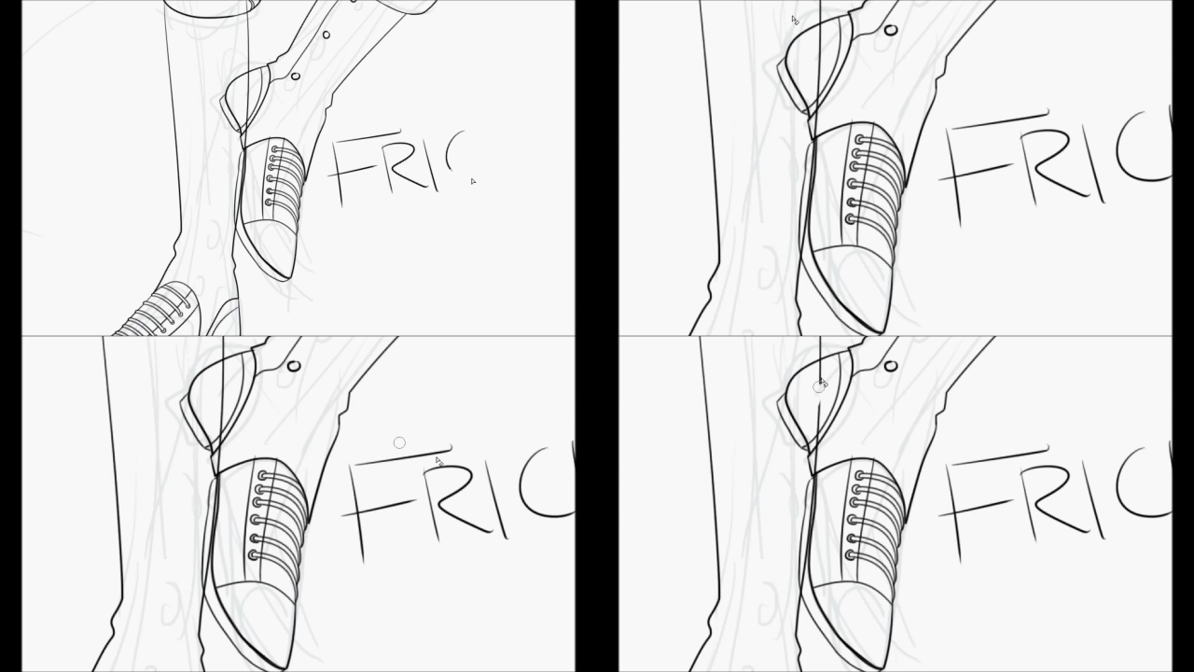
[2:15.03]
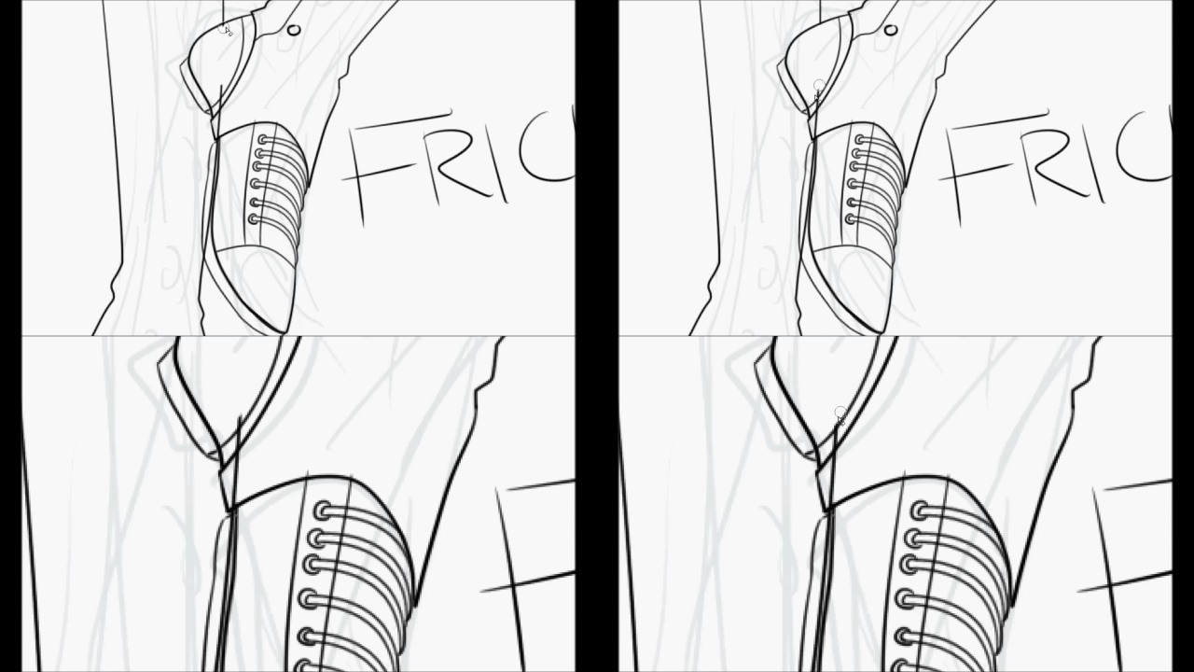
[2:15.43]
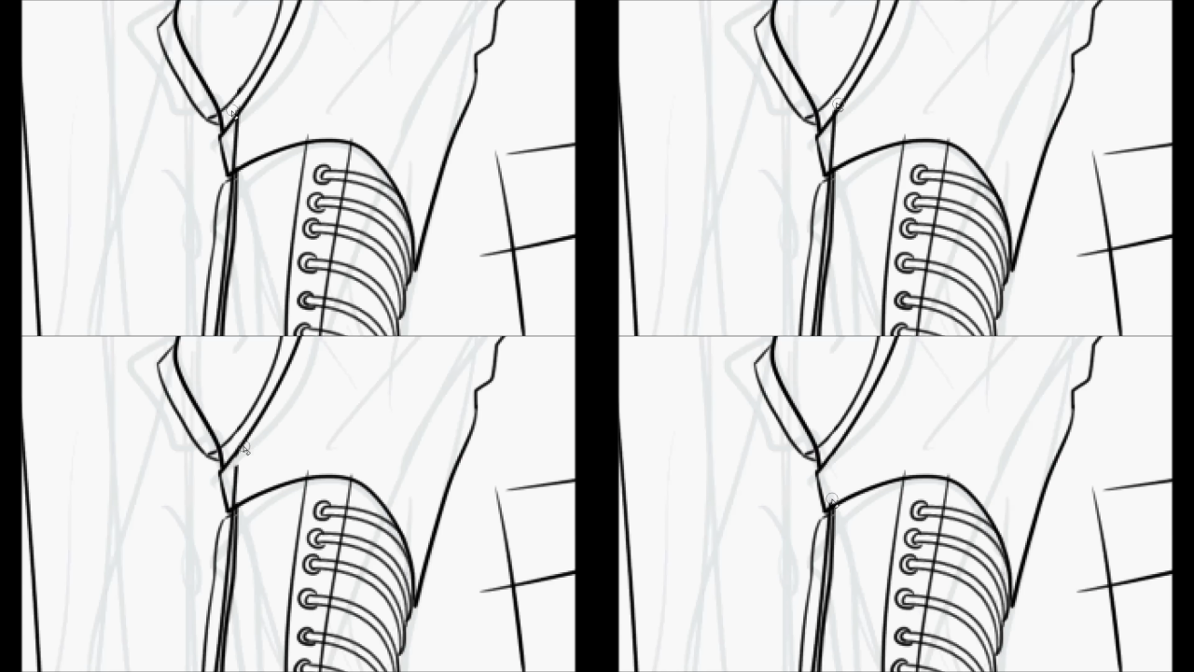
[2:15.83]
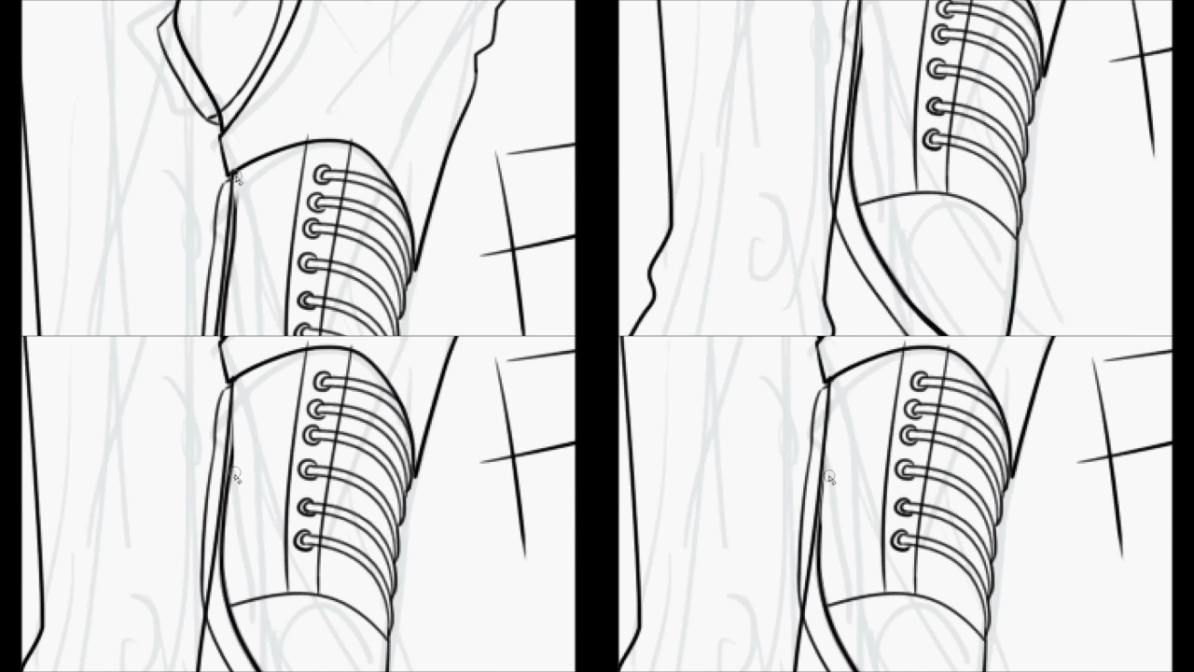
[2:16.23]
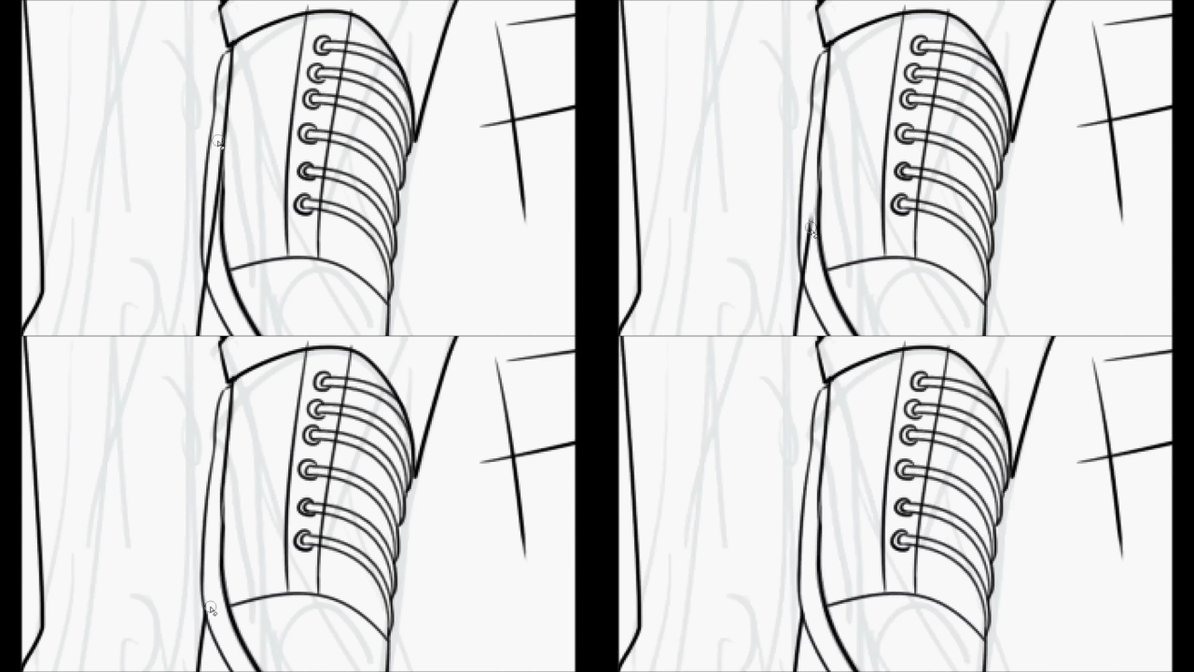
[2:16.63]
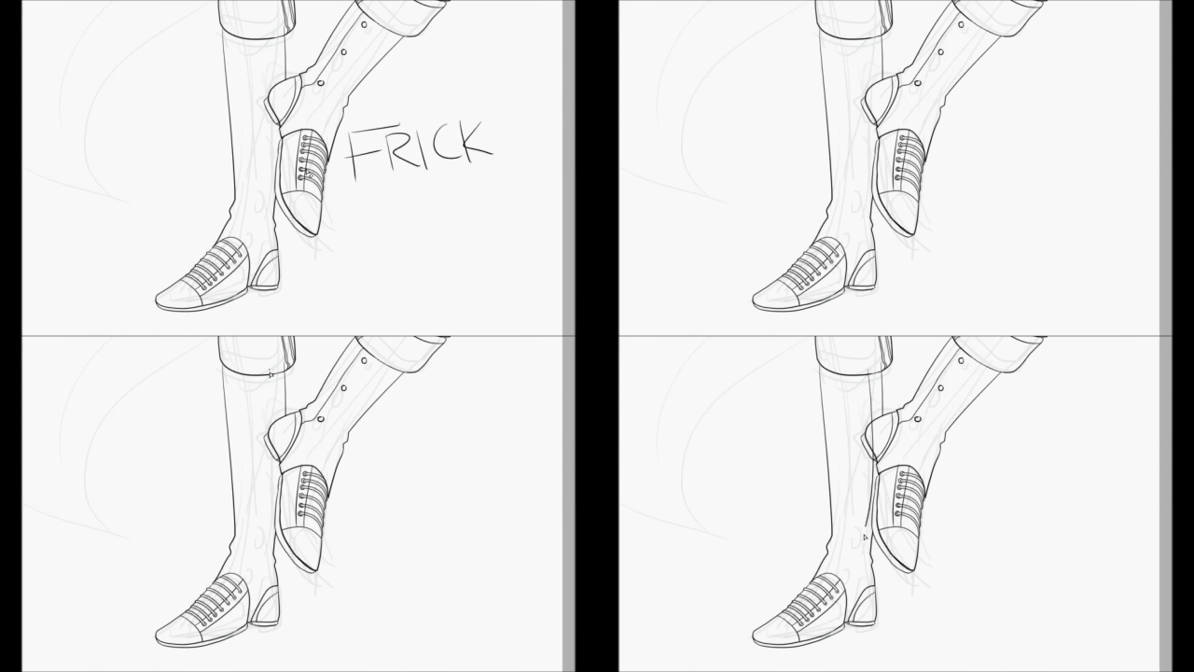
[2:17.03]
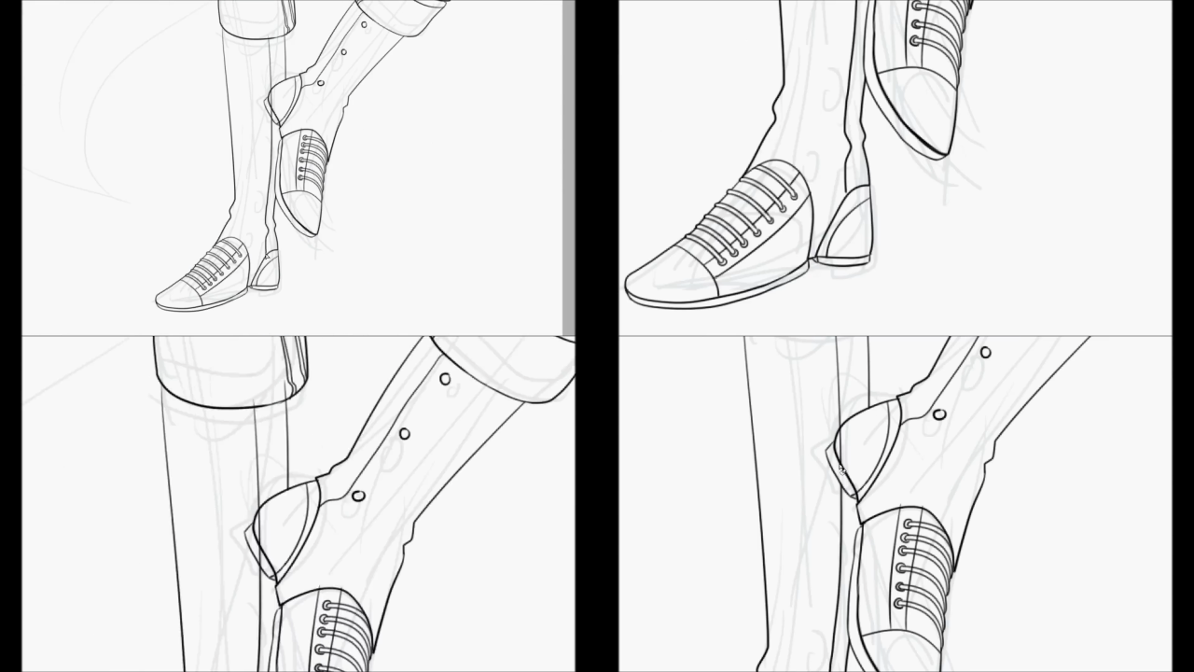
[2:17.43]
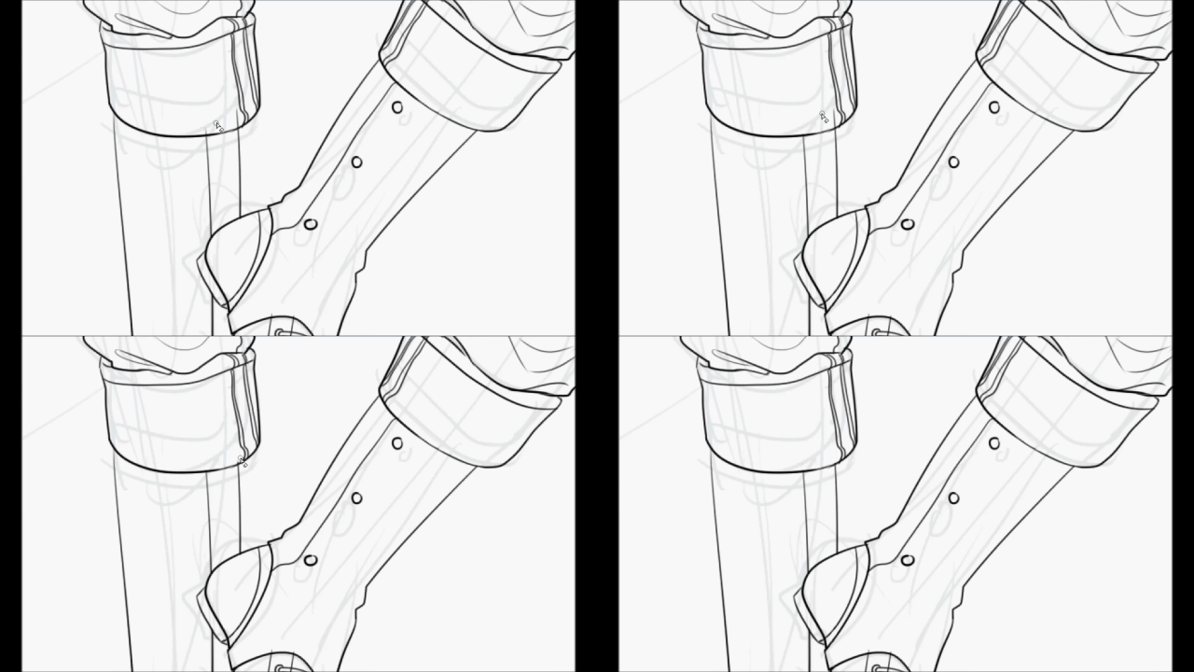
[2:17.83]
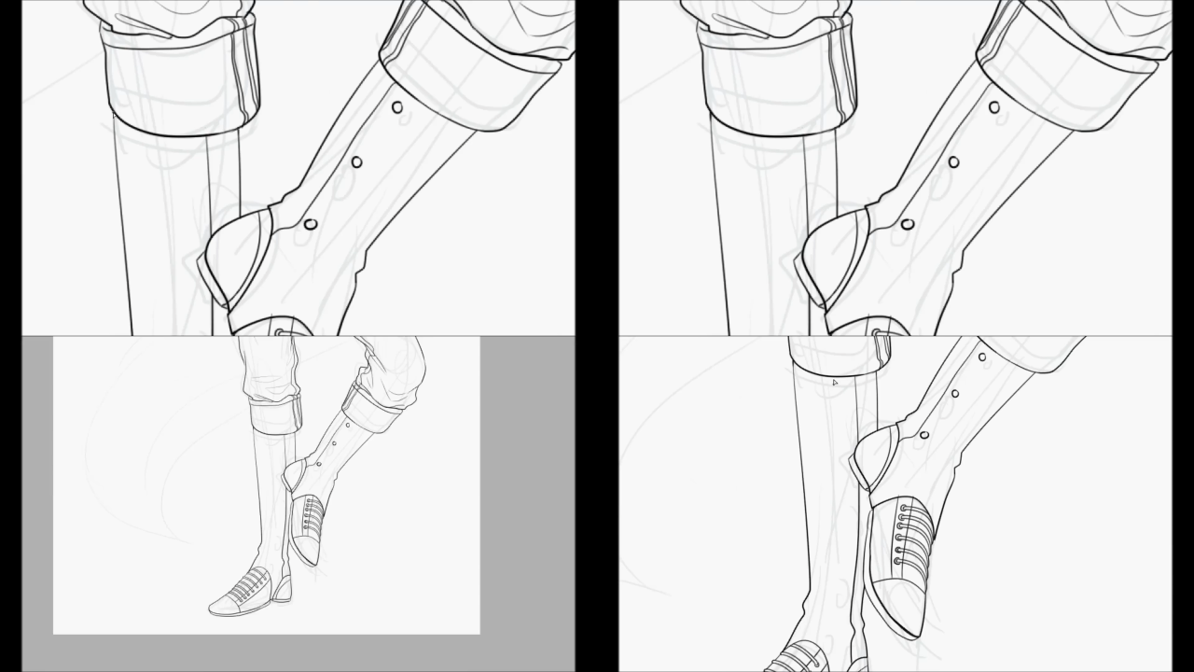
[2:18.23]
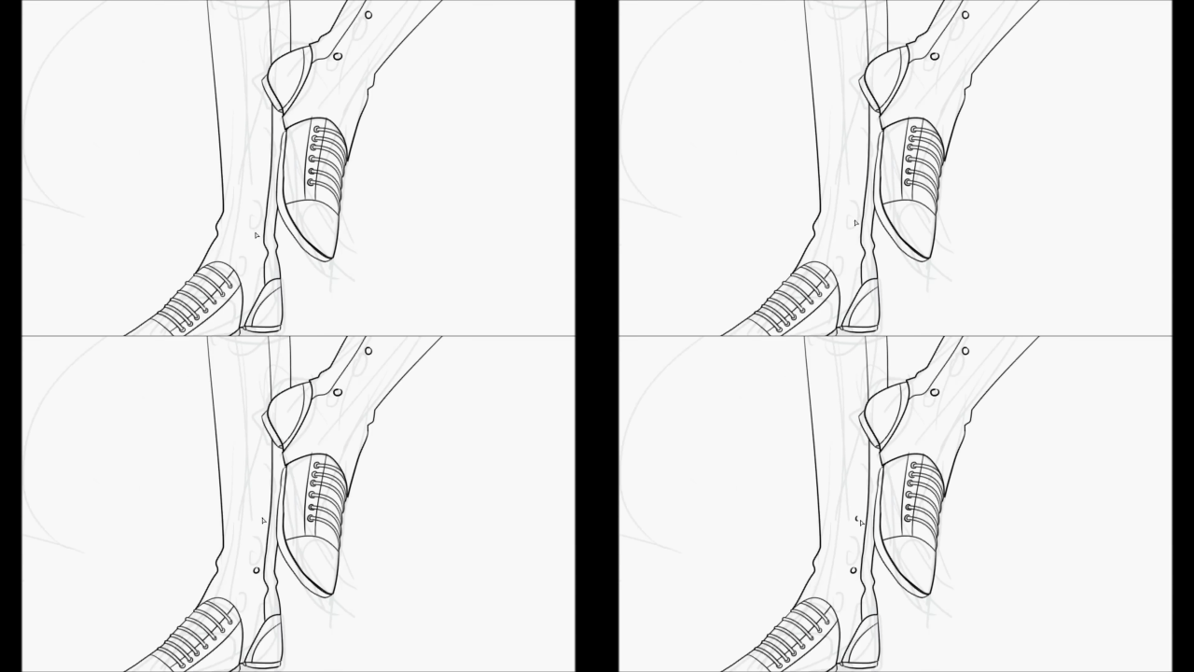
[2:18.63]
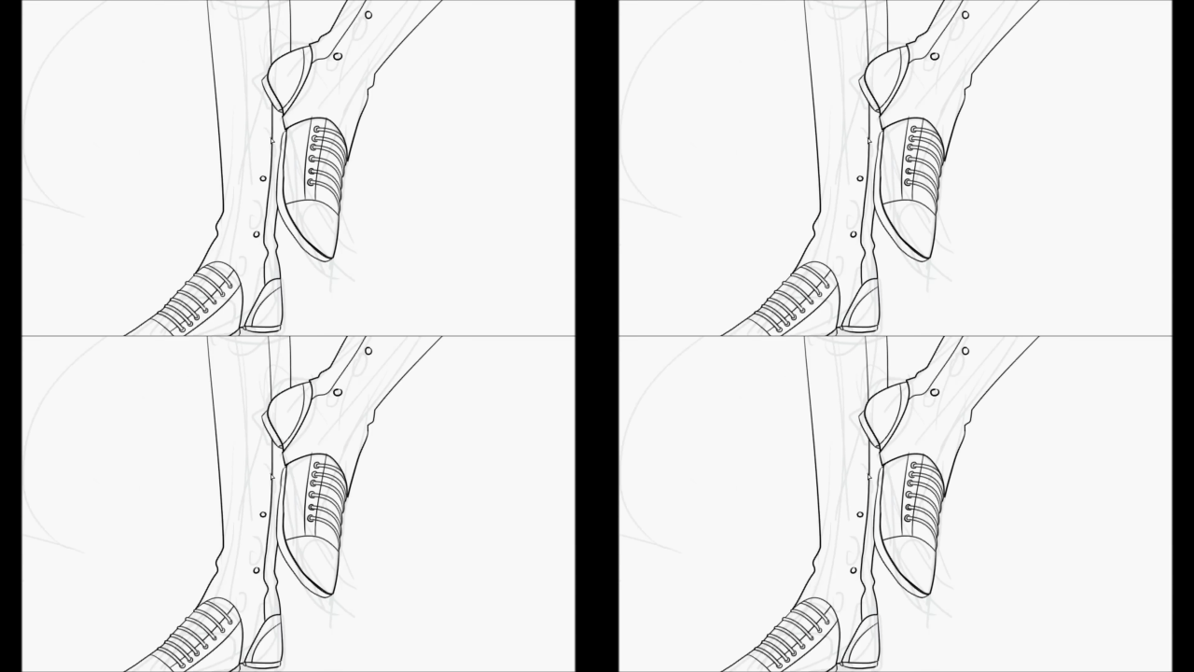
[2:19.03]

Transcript: (no speaker visible)